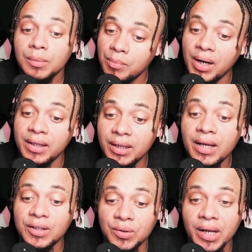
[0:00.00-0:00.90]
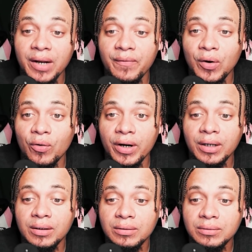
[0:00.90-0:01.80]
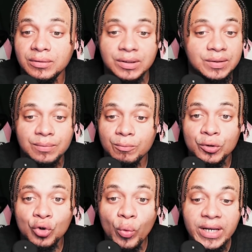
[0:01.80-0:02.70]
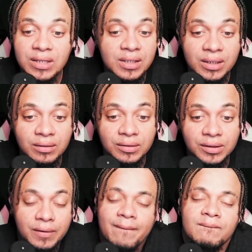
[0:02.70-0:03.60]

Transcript: but I did yesterday, and it felt great. Just squeeze and just